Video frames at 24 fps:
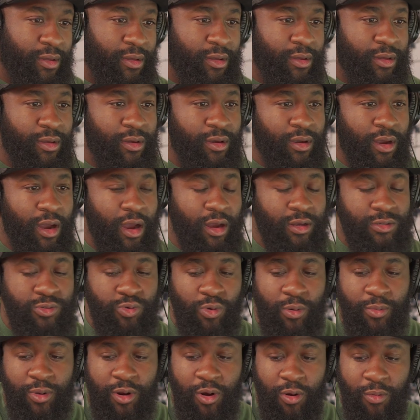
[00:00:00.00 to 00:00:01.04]

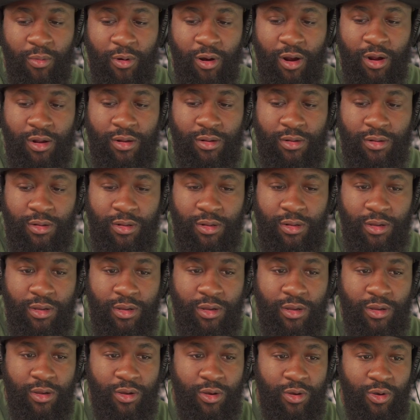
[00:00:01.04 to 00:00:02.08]
Congresswoman Omar,
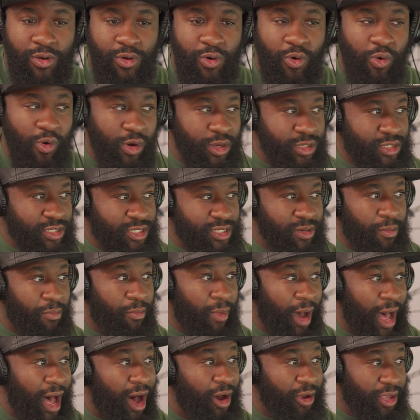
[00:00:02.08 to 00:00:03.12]
who is
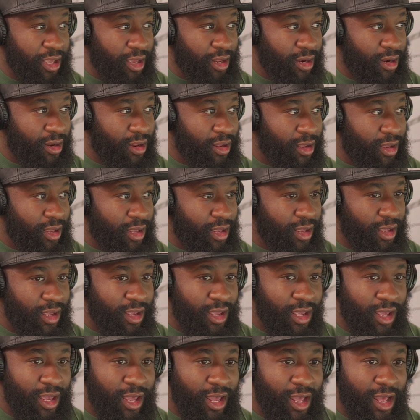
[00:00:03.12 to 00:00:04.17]
Somalian.
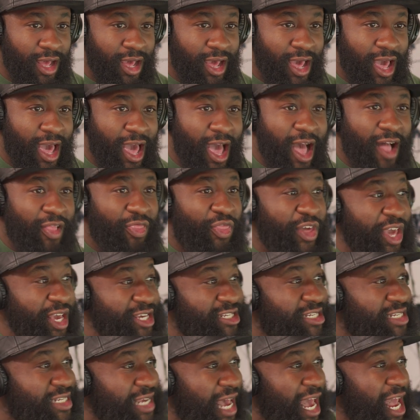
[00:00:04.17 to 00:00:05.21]
These
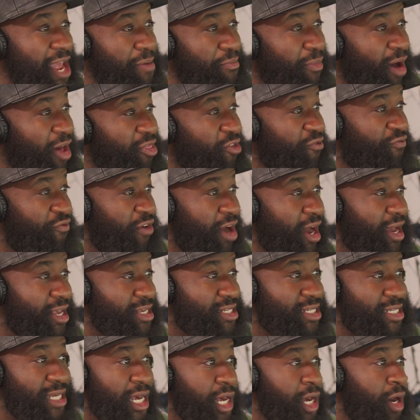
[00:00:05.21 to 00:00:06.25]
same motherfuckers
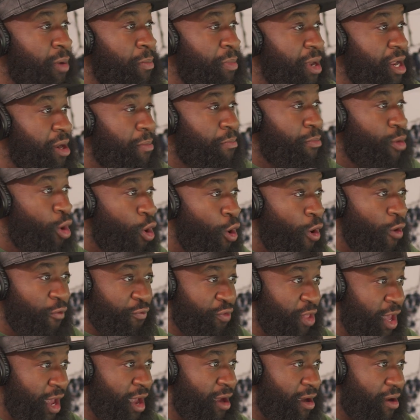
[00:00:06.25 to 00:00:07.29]
tell me to move
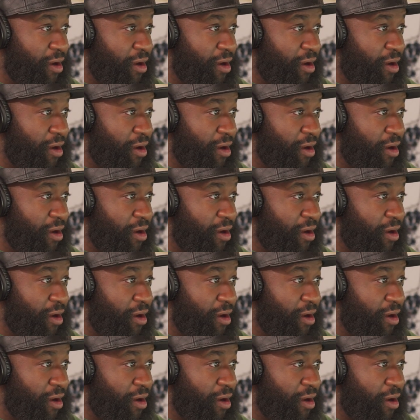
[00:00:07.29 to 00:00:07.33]
there.